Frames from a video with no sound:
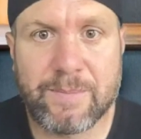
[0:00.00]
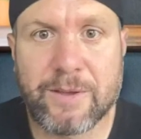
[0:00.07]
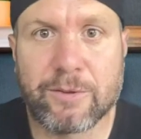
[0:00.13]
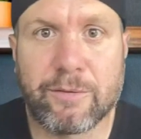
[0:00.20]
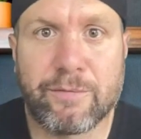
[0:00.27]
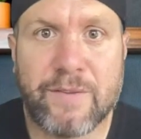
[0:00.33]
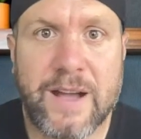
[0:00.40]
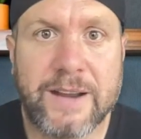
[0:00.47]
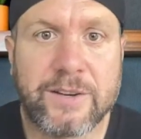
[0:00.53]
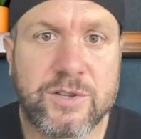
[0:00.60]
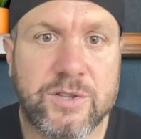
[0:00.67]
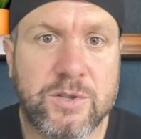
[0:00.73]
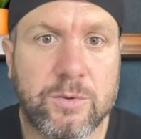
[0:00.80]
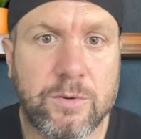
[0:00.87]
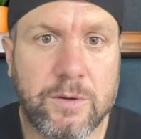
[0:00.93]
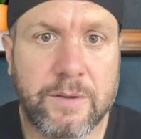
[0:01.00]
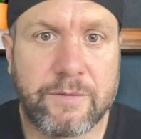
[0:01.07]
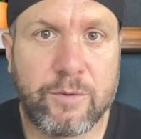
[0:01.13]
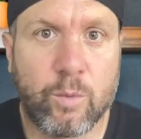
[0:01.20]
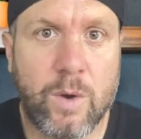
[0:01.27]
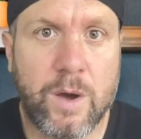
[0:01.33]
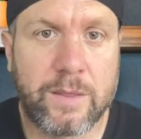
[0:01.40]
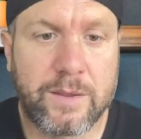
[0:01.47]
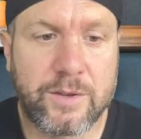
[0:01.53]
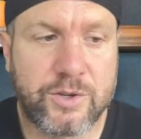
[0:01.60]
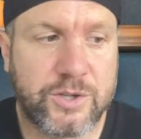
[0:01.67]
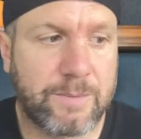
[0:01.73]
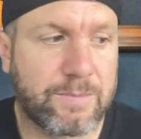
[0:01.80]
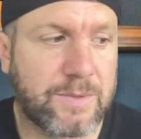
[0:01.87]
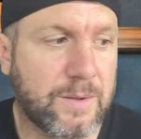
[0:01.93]
be able to find a suitor if you wanted to
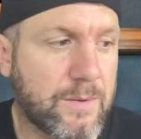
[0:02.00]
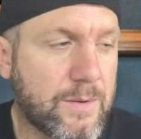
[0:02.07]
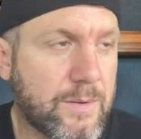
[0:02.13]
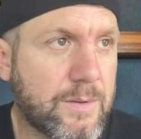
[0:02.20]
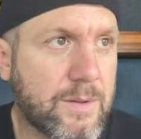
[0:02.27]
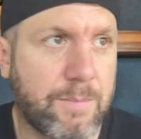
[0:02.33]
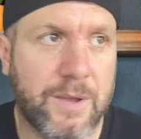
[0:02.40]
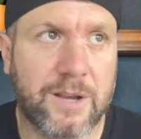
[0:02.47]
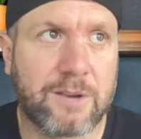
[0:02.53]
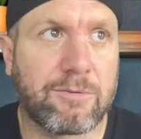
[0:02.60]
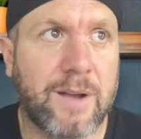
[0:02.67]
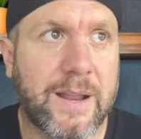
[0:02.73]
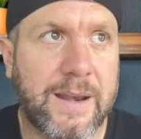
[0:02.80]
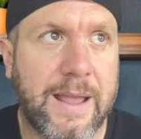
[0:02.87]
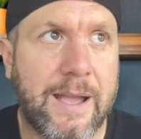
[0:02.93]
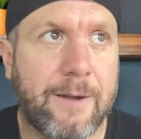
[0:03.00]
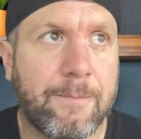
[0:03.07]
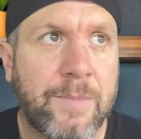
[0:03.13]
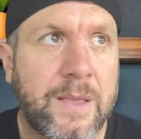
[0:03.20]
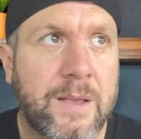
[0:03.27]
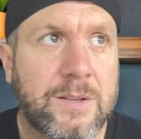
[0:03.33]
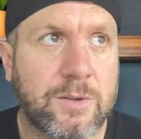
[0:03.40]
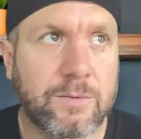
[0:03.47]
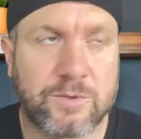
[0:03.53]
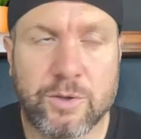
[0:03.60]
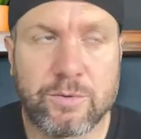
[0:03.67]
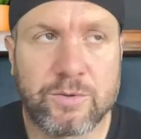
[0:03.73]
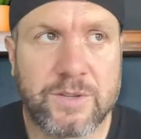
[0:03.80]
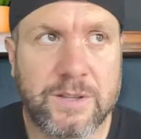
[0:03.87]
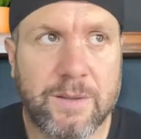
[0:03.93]
ship the pick right now. So it's
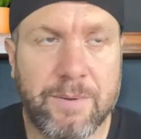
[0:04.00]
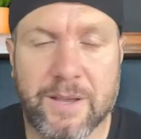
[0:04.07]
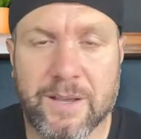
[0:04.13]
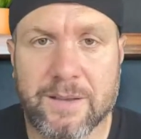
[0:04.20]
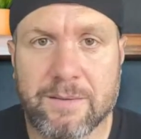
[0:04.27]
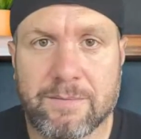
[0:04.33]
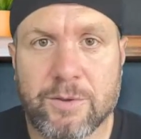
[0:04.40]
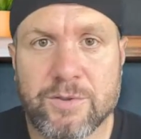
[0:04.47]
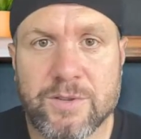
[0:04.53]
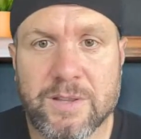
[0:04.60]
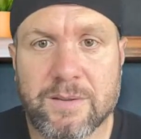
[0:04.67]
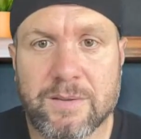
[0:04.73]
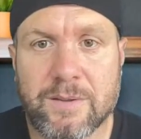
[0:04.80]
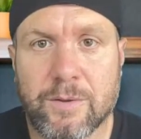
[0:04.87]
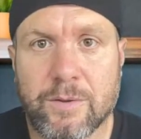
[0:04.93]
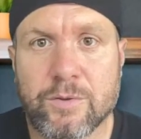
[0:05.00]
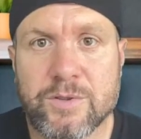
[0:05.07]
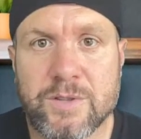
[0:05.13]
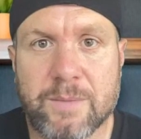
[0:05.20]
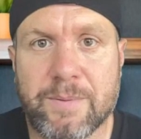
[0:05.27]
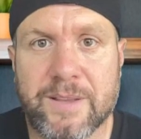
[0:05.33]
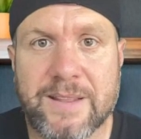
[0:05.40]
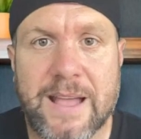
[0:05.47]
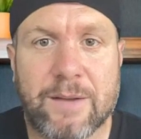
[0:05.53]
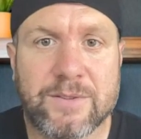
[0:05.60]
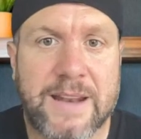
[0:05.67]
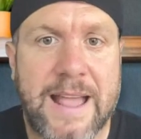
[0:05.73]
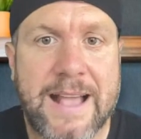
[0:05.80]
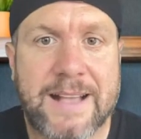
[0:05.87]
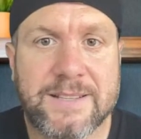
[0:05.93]
using the pick now
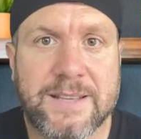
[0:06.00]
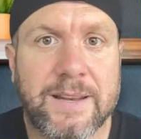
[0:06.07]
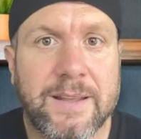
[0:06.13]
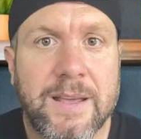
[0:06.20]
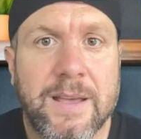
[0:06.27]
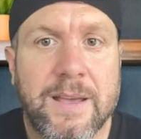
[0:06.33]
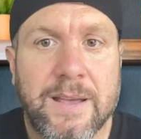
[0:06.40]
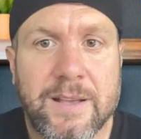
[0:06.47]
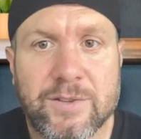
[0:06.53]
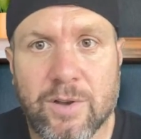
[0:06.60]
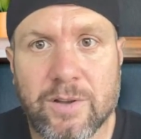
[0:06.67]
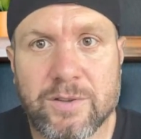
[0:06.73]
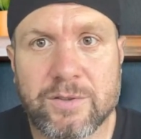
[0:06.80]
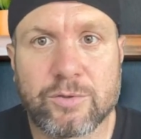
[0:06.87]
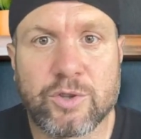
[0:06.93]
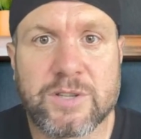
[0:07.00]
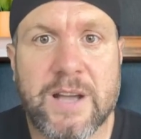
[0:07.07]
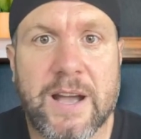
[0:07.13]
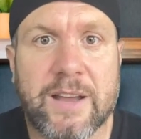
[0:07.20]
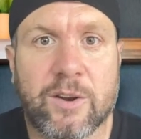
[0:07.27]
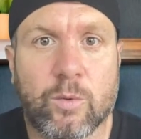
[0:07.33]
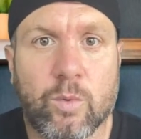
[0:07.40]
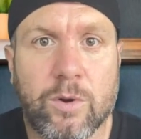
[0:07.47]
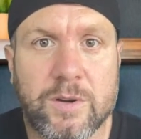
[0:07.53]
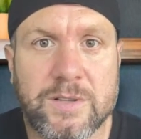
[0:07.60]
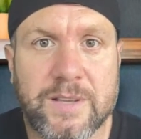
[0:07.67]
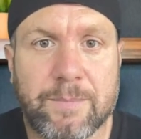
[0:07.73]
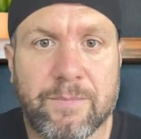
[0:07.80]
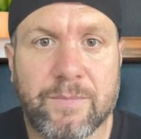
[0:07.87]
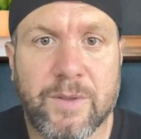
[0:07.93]
as an asset is also just kind of
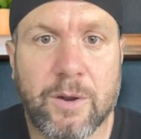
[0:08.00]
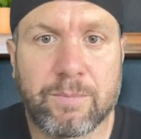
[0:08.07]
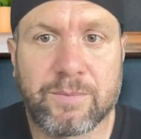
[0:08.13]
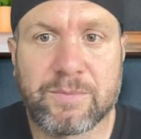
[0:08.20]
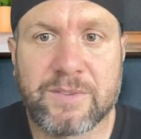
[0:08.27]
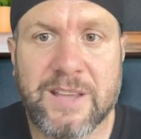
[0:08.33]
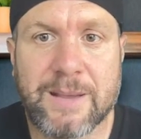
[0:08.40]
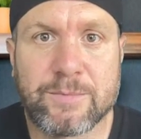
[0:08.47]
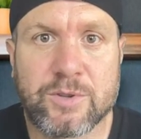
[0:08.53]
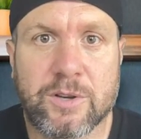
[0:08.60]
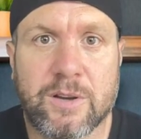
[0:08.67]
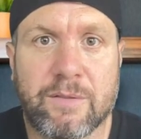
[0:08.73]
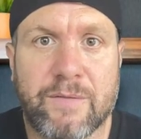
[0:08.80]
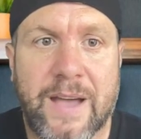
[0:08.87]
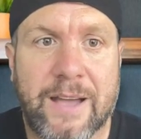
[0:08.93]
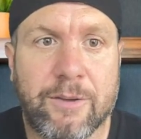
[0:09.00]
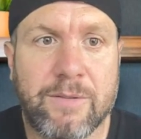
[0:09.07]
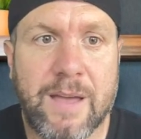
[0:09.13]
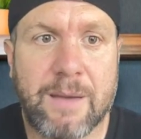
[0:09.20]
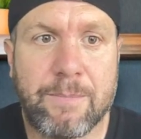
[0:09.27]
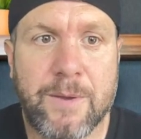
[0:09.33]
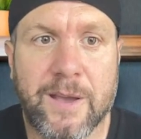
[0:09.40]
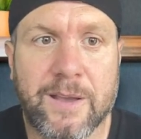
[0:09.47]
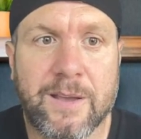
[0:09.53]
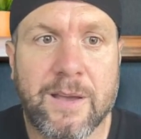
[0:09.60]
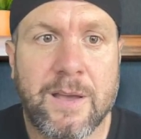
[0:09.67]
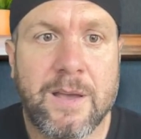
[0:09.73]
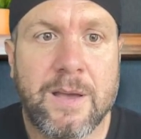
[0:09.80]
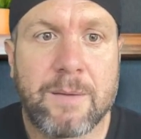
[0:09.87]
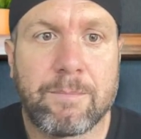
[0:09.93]
worse. Like, teams are going to value that pick
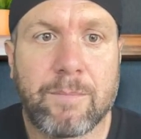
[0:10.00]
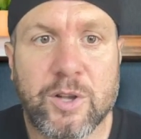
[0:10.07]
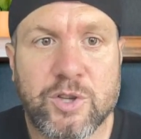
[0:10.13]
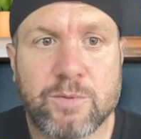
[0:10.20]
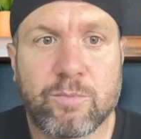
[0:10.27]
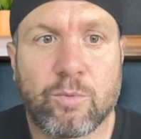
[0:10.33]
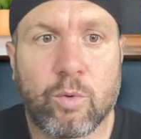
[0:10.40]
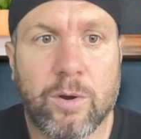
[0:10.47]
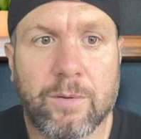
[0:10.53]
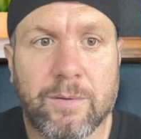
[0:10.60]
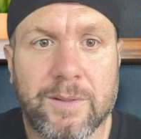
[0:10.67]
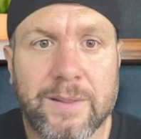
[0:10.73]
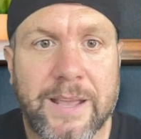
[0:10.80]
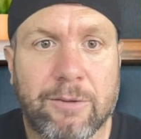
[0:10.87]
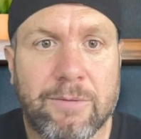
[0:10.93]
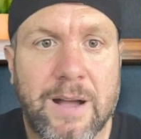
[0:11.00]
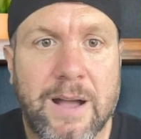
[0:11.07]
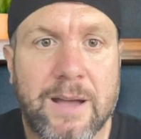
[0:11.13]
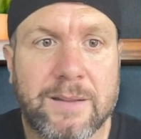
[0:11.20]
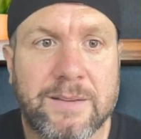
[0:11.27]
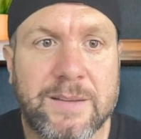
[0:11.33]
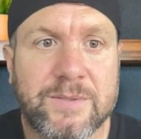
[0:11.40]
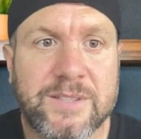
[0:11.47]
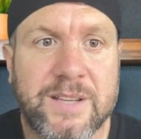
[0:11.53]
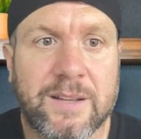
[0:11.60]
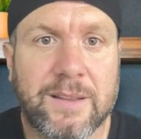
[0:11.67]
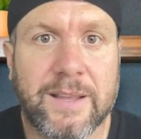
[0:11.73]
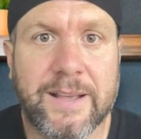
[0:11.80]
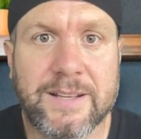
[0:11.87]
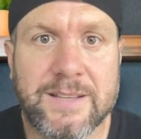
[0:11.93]
much more later on. Teams
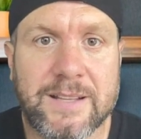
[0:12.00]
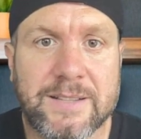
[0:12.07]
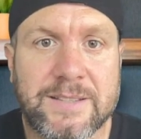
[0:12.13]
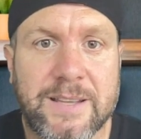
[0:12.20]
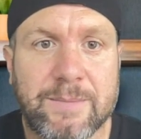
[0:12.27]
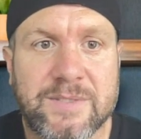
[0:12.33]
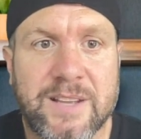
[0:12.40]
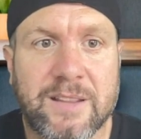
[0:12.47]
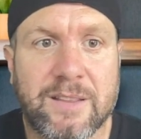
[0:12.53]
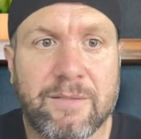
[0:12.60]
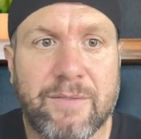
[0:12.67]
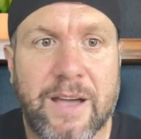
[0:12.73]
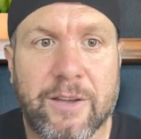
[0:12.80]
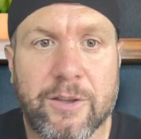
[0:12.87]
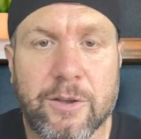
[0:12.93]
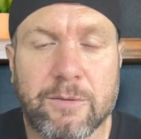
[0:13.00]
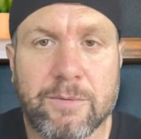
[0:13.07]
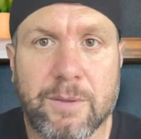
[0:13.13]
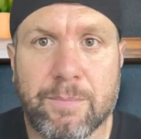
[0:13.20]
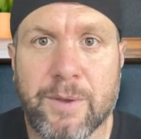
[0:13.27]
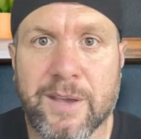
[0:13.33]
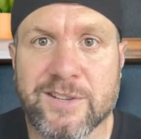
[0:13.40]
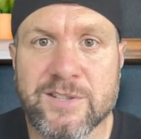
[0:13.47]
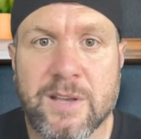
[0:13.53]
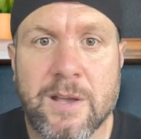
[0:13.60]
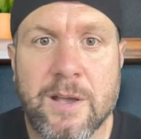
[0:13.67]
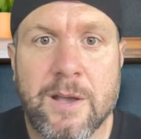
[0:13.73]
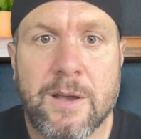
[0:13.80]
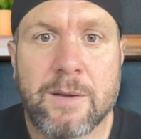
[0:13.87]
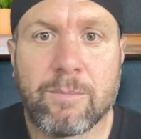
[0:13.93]
tend to value the picks
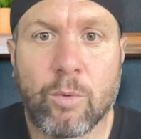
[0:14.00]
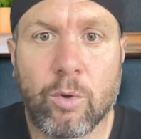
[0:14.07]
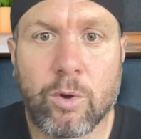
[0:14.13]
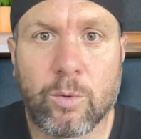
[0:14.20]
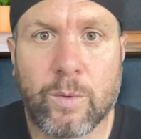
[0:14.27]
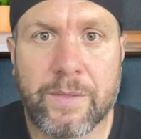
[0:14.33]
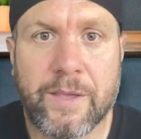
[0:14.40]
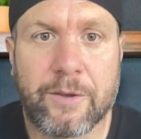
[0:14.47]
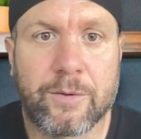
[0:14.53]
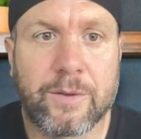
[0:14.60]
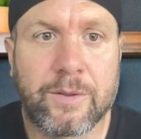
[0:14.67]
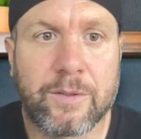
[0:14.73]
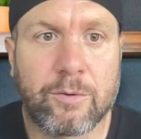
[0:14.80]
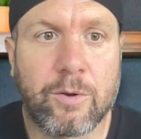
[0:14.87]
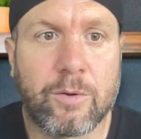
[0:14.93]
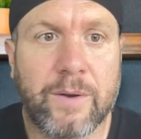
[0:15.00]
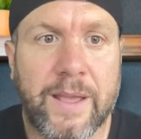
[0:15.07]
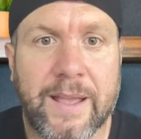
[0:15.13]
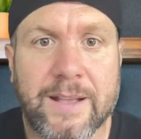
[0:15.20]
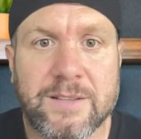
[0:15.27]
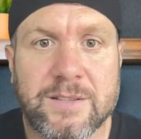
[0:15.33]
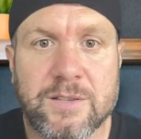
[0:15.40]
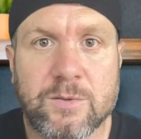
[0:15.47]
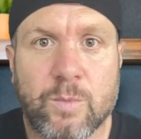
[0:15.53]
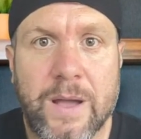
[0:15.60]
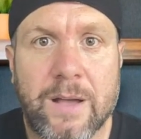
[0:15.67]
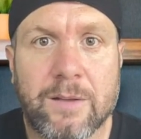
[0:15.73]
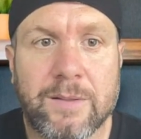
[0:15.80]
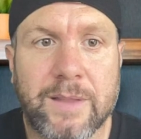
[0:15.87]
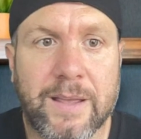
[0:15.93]
more when they're in their own hands as
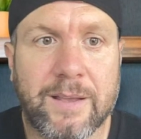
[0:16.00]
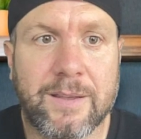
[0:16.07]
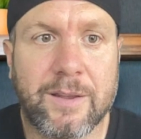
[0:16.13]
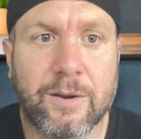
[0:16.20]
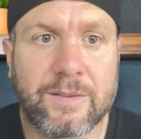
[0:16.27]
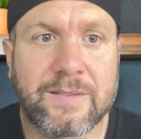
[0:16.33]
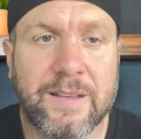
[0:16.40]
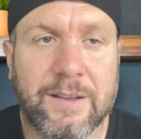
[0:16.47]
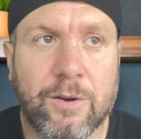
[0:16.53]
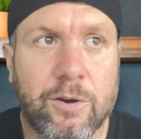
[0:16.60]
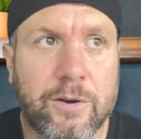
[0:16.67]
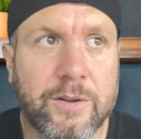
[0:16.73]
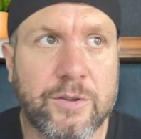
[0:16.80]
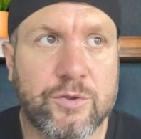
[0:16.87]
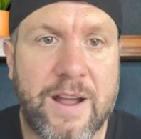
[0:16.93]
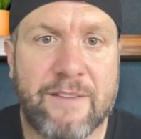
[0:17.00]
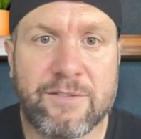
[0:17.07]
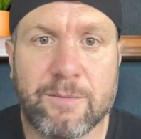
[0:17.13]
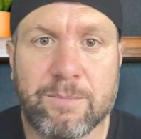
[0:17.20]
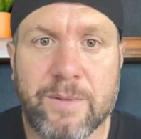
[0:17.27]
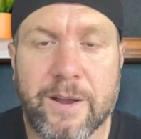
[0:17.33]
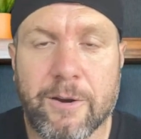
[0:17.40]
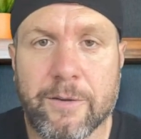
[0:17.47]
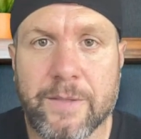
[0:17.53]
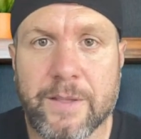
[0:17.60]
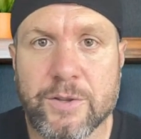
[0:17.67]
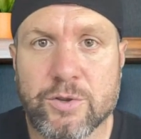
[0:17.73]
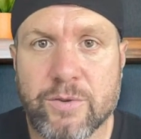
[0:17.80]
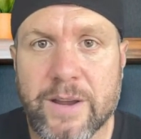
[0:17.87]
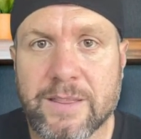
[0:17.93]
well. Like, it's like harder to draft a player and
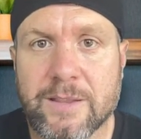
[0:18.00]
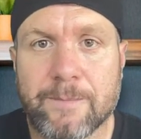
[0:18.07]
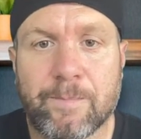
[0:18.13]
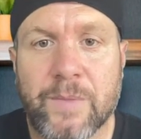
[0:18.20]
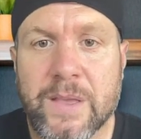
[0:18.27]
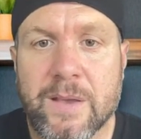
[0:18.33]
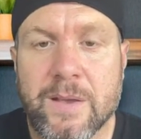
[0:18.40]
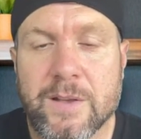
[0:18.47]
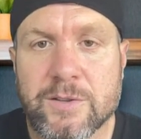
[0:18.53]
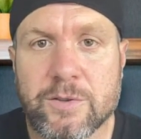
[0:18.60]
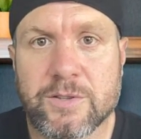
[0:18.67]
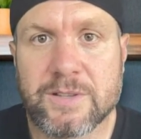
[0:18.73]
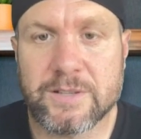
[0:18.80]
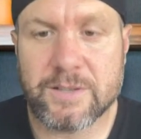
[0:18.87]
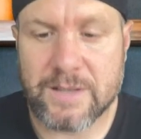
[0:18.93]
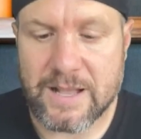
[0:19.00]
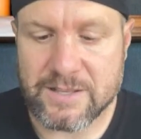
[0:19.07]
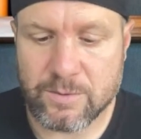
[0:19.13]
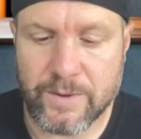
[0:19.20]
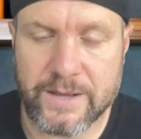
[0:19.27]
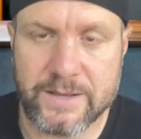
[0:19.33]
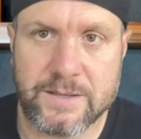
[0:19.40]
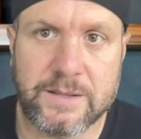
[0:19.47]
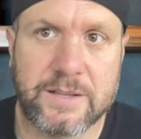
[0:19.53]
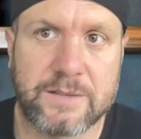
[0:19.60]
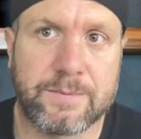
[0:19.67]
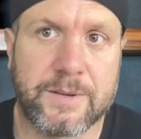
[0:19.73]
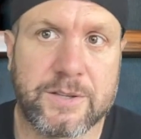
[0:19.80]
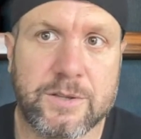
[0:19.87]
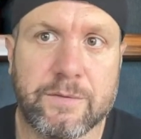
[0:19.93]
then trade them. So there's lots of ways that these
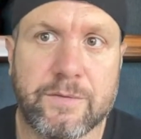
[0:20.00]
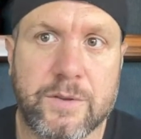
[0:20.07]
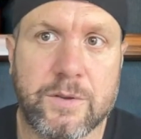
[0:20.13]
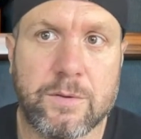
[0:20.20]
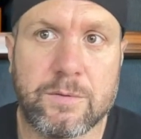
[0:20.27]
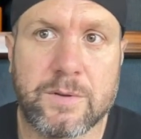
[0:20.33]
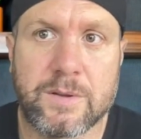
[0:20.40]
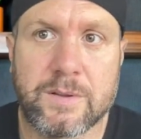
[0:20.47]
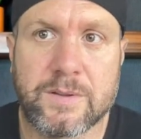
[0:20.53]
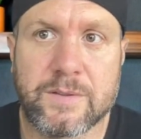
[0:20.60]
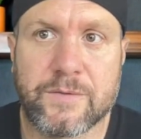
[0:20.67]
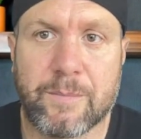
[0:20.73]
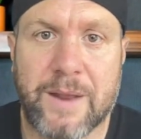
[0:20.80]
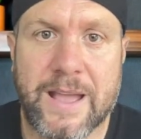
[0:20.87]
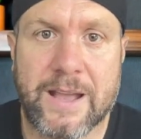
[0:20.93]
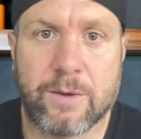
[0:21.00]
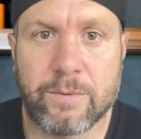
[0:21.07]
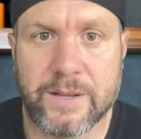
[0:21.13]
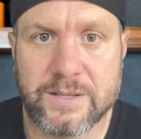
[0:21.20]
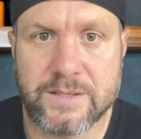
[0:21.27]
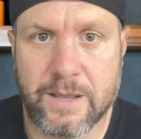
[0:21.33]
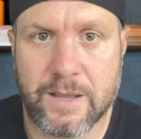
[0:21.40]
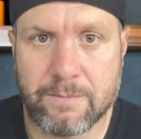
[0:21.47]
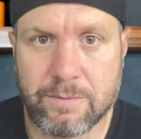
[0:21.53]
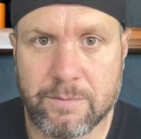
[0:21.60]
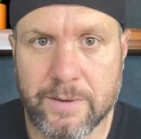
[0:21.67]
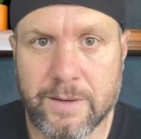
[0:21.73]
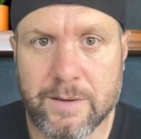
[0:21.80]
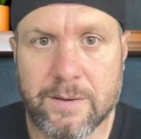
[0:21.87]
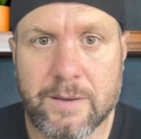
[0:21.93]
picks are viewed from an equity
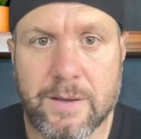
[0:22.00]
standpoint